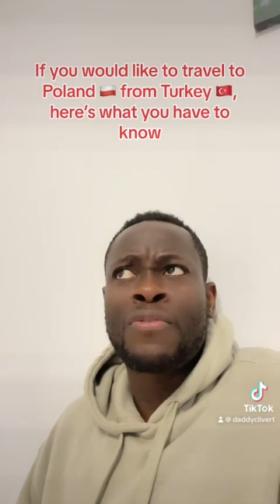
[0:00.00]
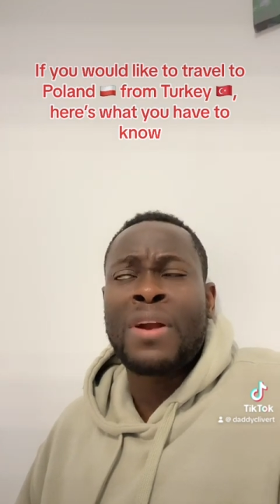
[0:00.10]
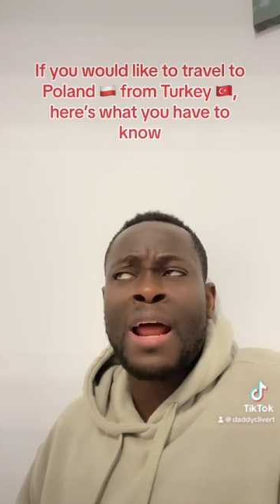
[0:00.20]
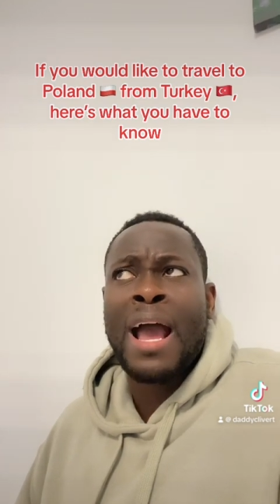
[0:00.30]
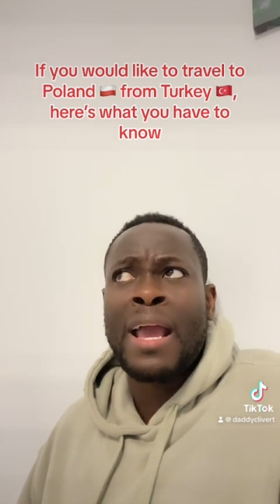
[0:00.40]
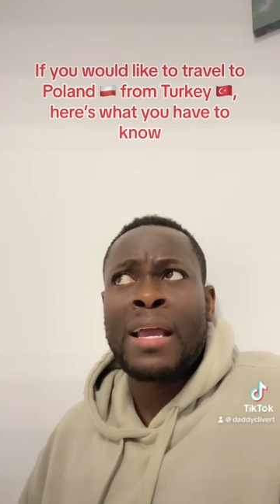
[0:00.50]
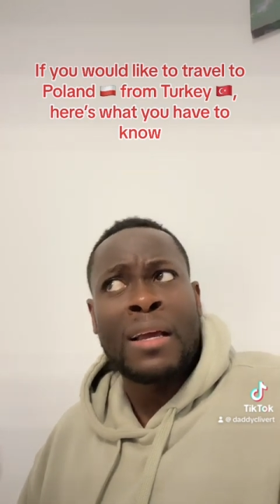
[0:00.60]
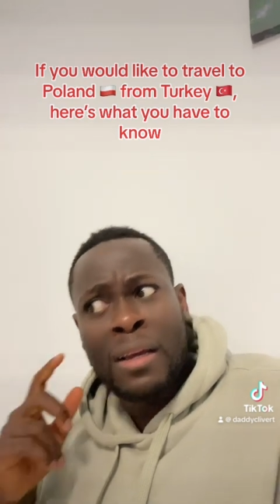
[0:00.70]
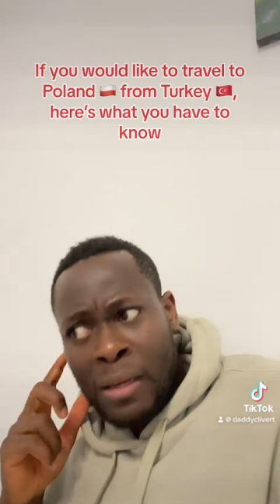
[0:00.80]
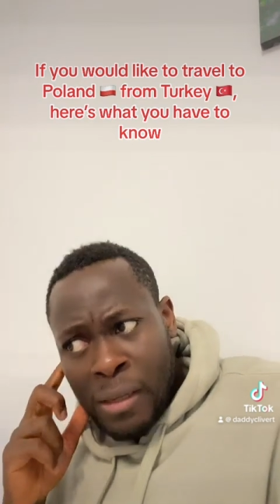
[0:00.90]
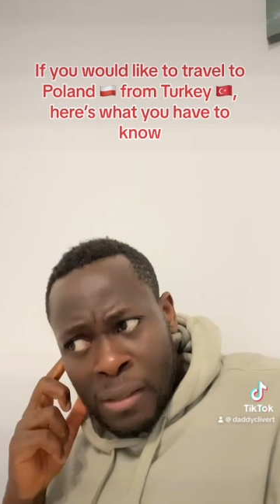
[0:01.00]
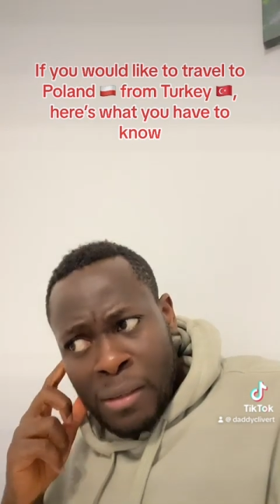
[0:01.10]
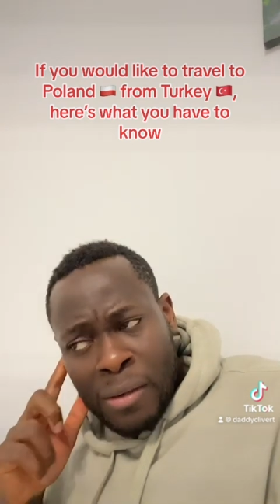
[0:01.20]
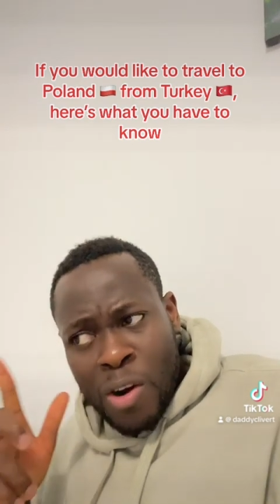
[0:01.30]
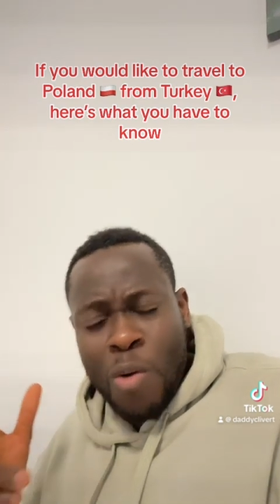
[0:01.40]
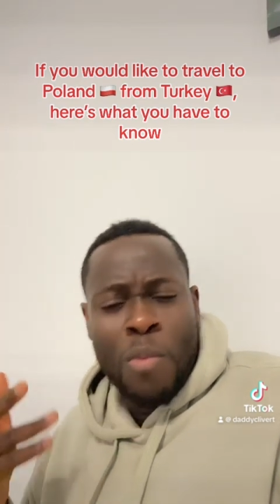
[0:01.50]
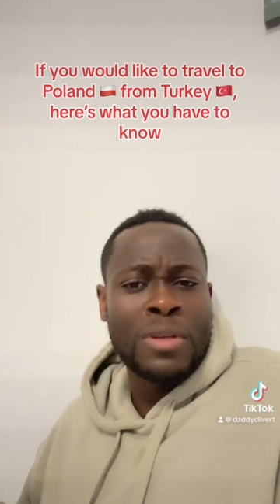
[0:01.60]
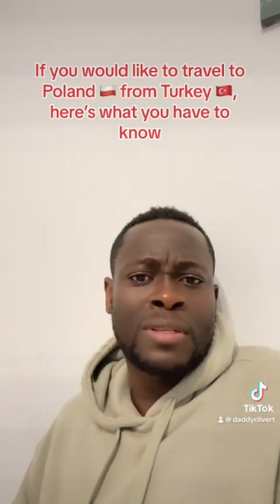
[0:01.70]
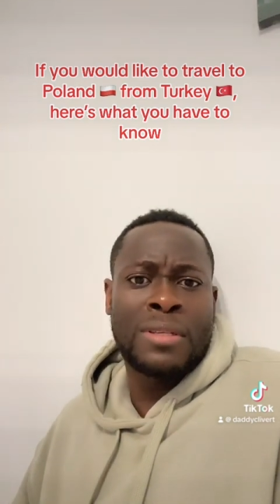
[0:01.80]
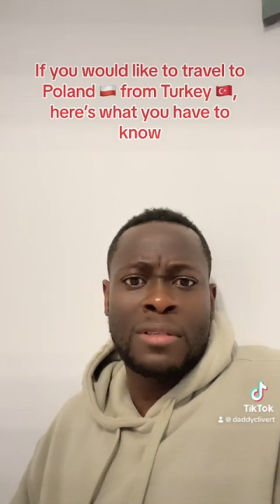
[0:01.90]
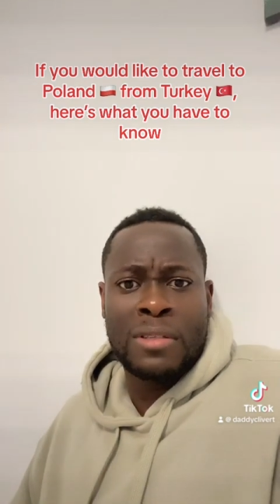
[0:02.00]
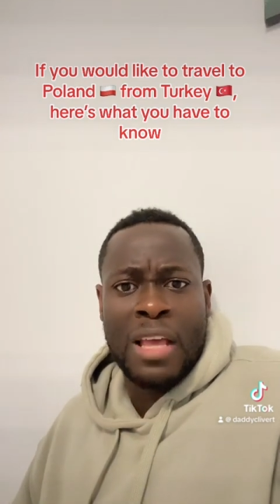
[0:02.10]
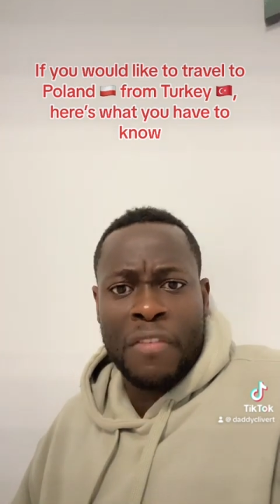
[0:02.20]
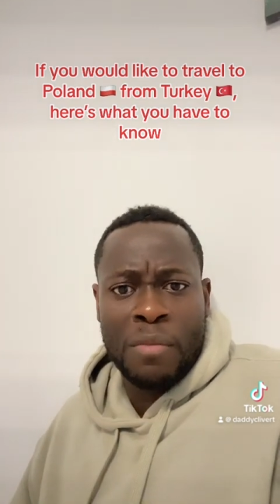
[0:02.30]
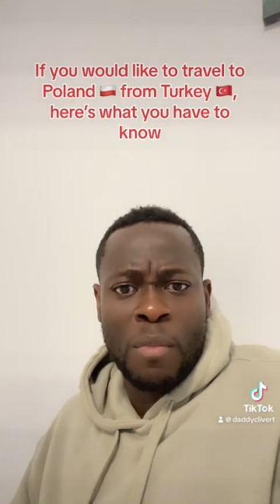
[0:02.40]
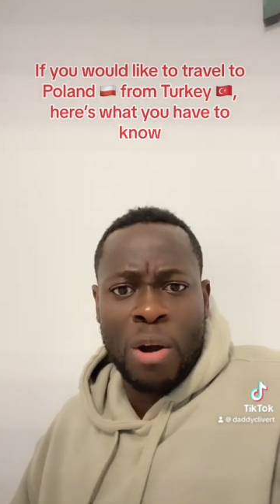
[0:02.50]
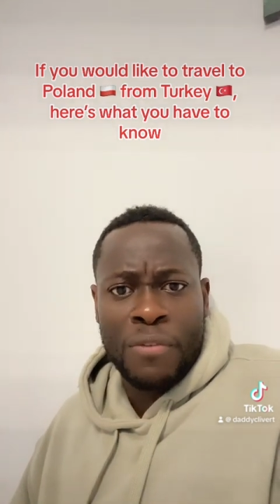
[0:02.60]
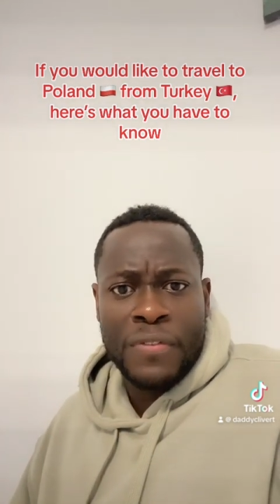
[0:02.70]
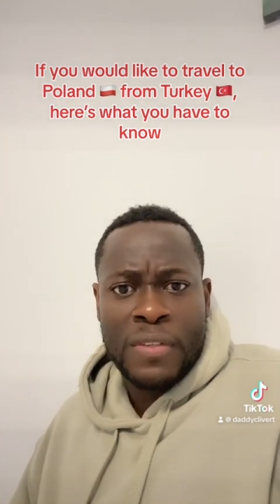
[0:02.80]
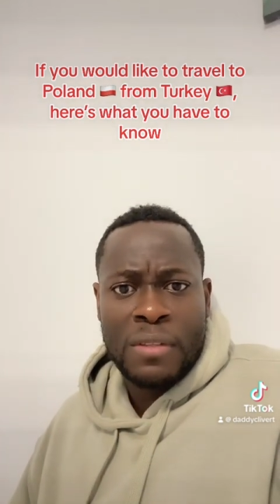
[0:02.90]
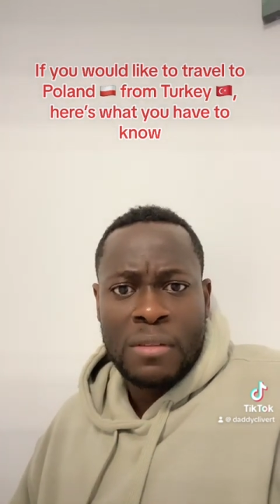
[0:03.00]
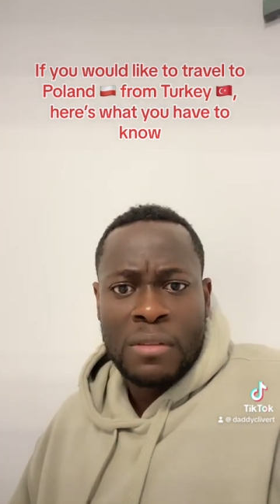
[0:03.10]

for like almost 7 months.